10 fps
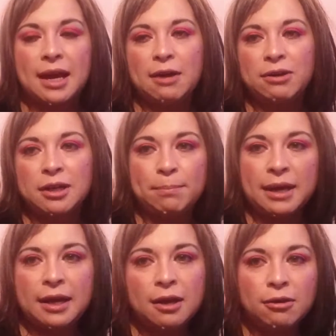out and
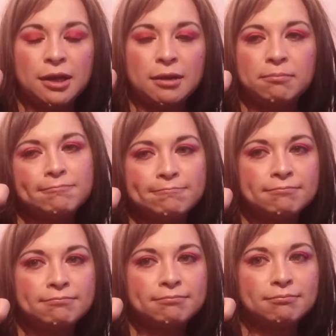about and
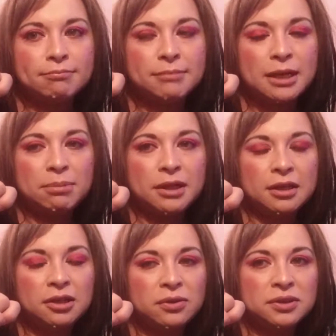maybe
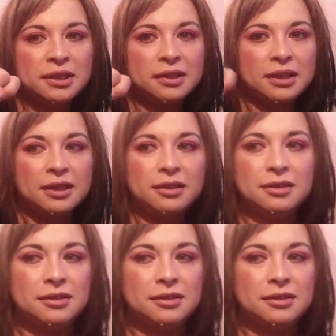use it then